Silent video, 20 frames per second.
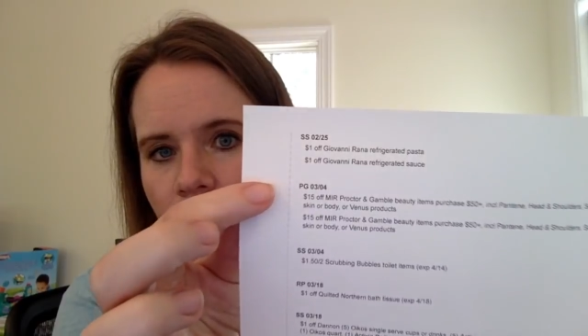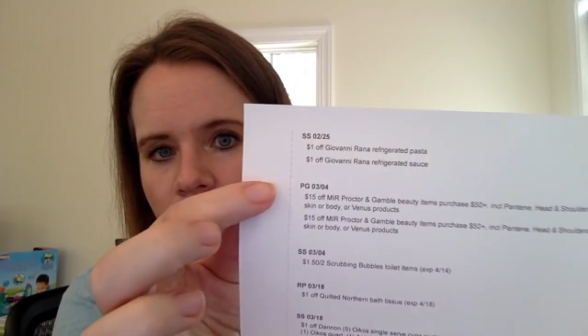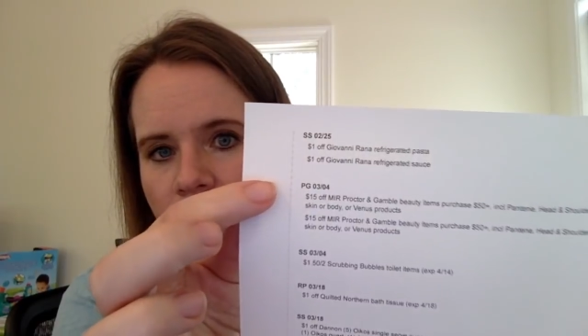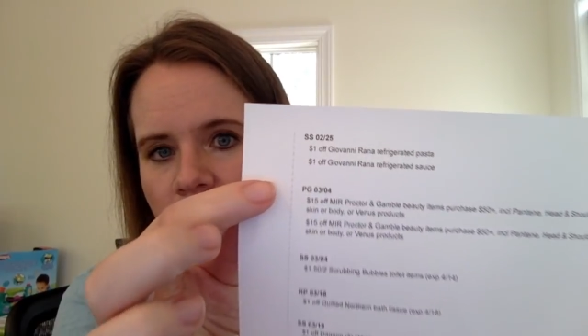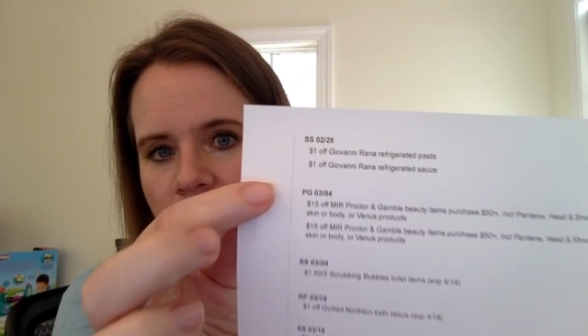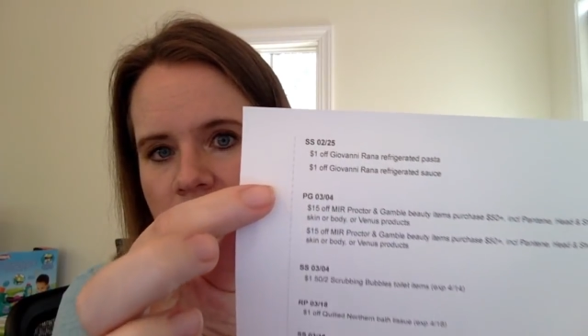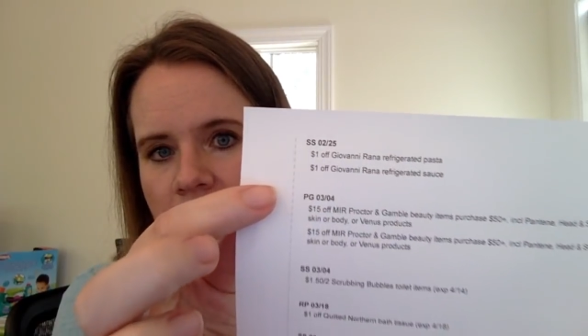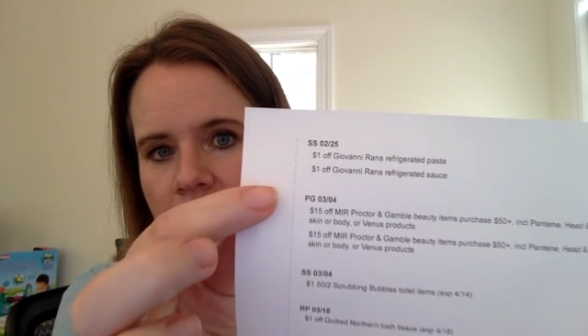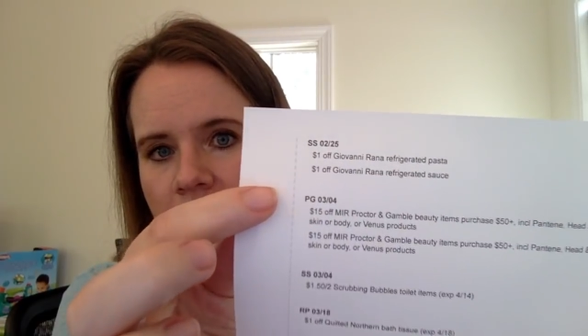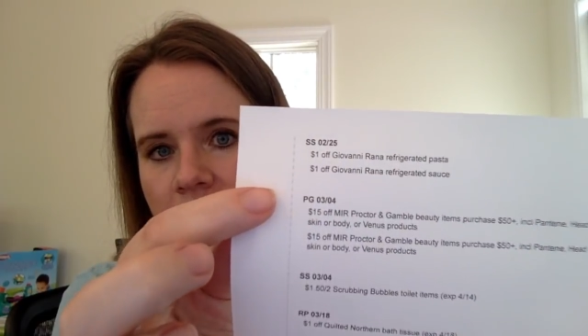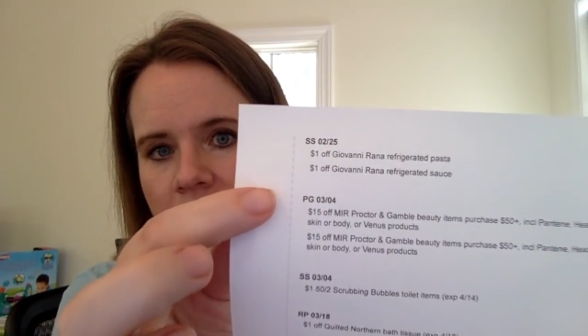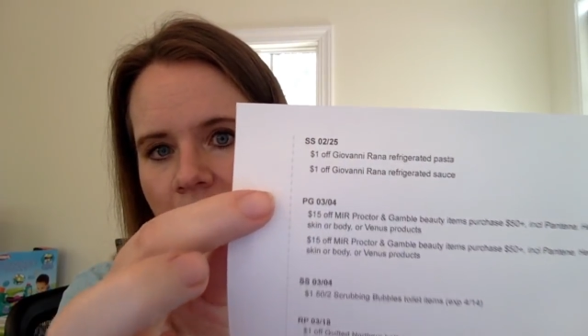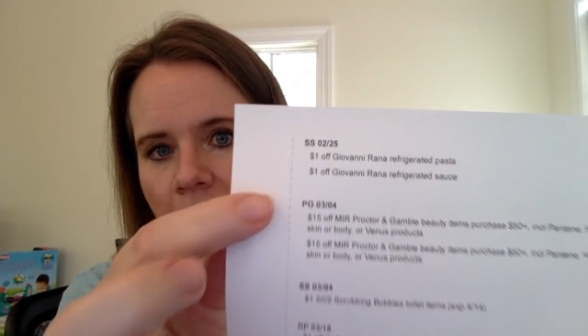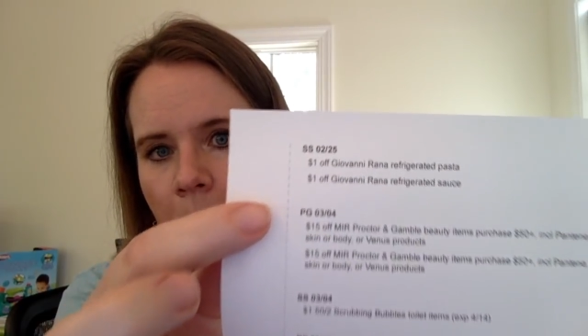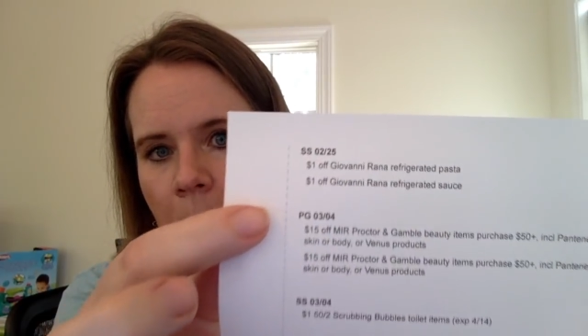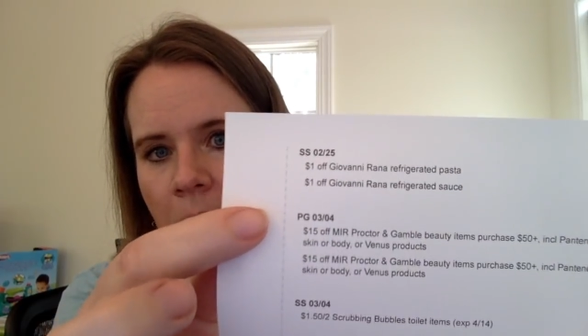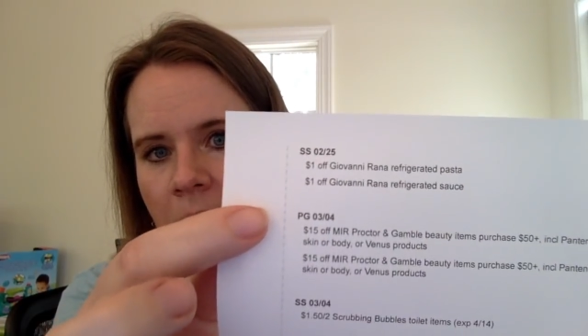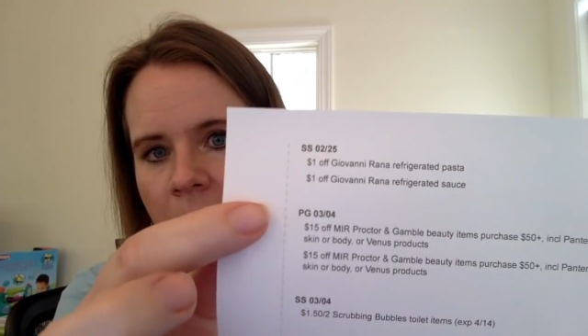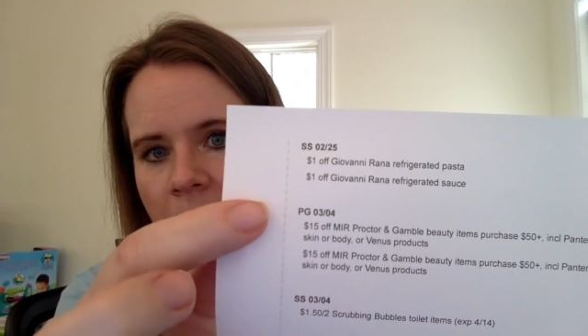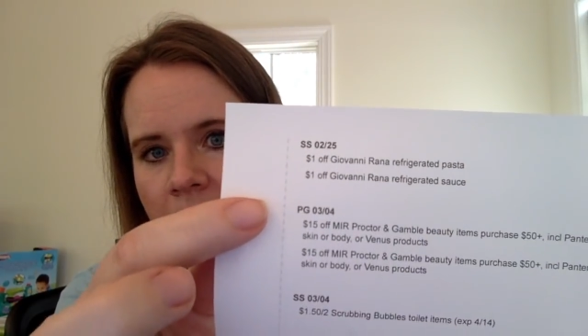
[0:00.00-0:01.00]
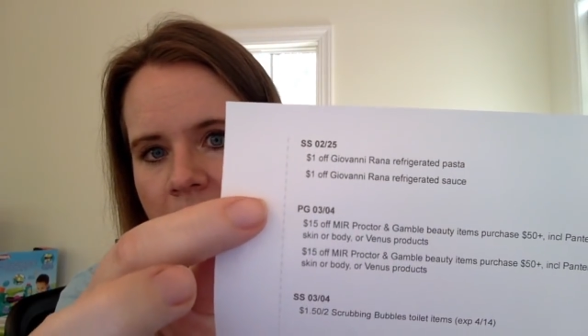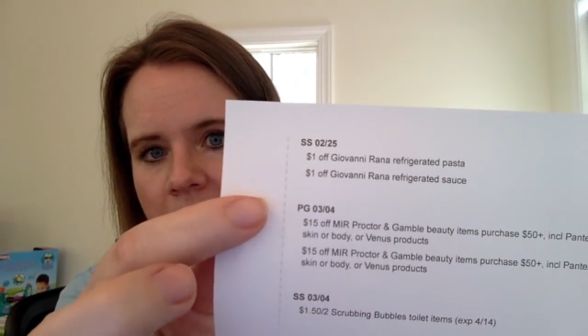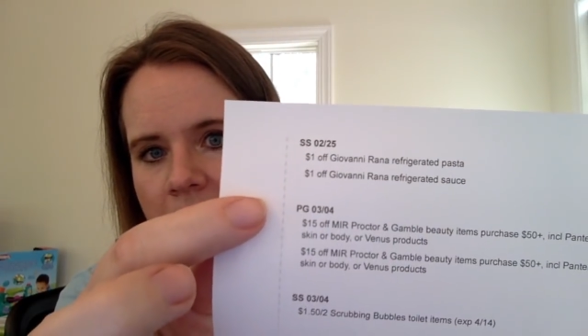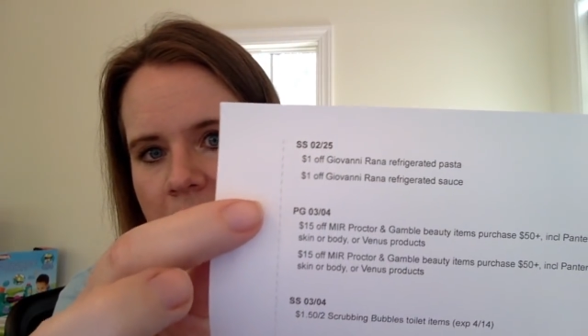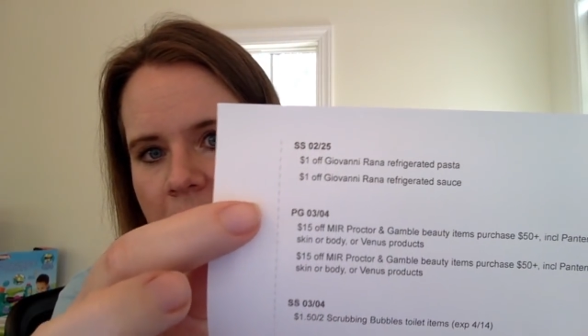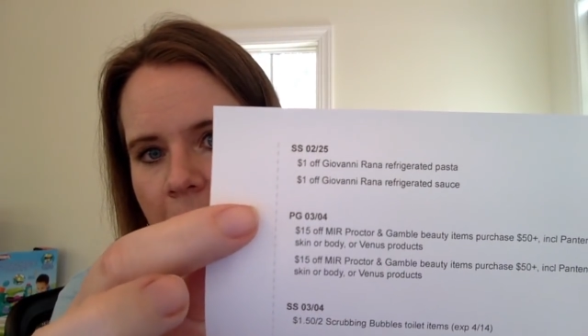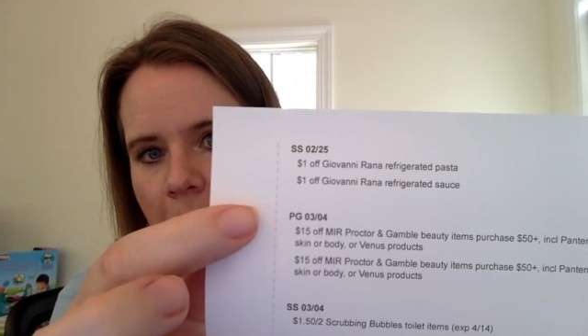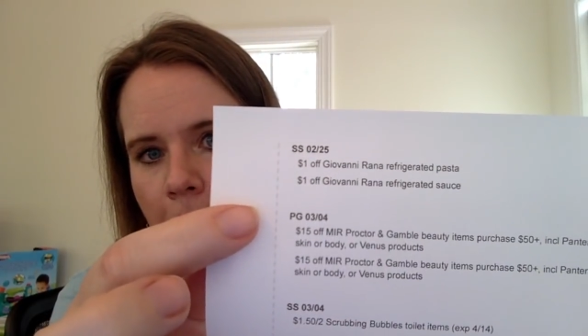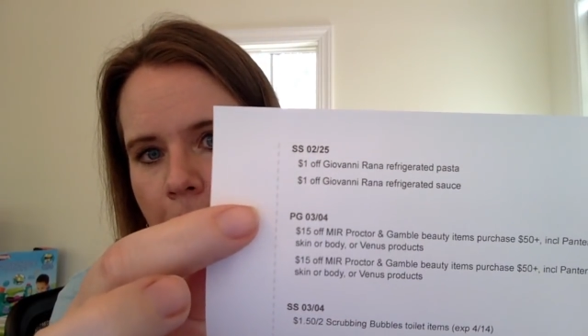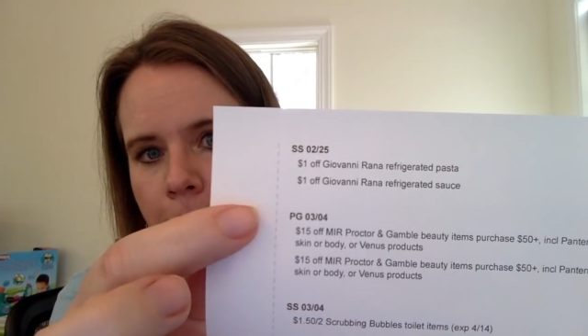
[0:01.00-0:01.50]
which is at the top of the list
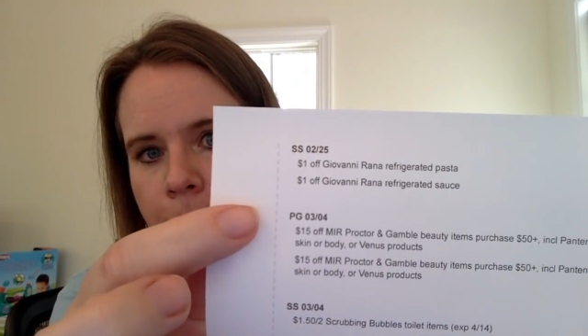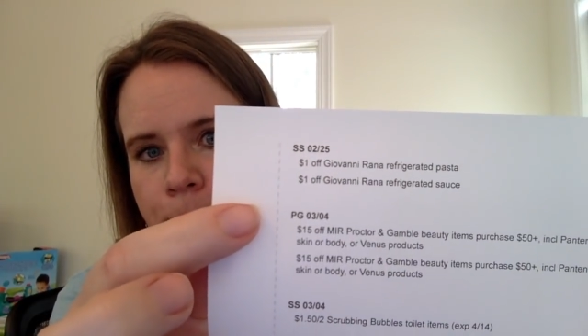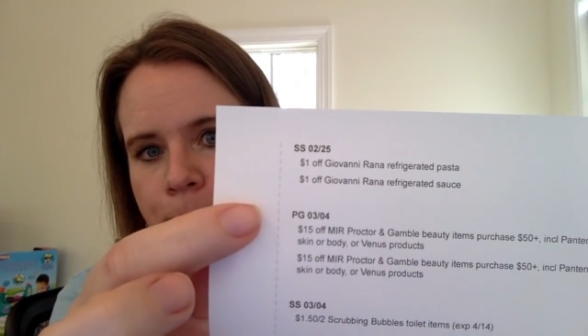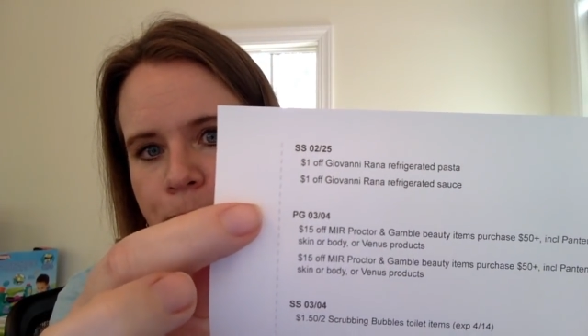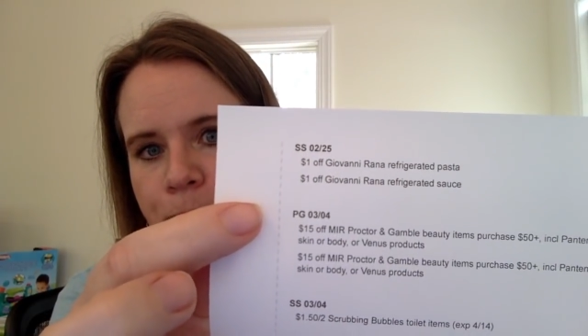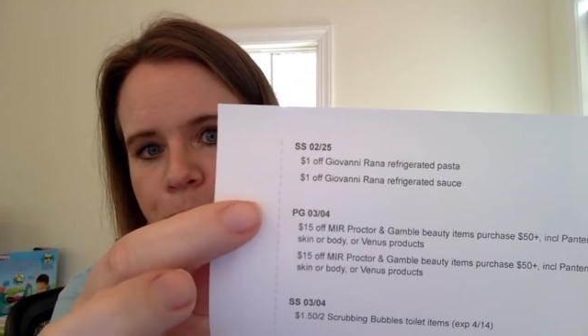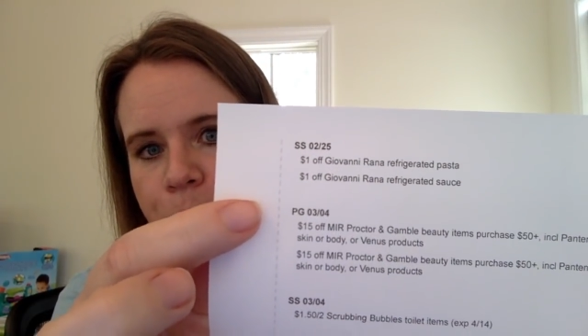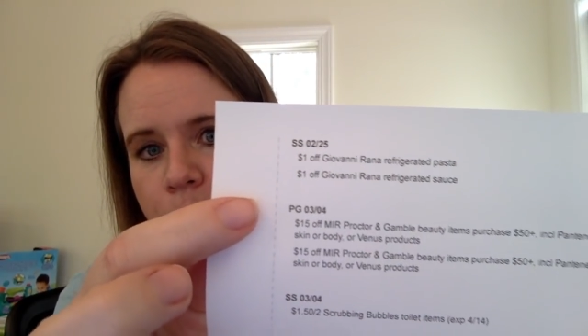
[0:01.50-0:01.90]
there,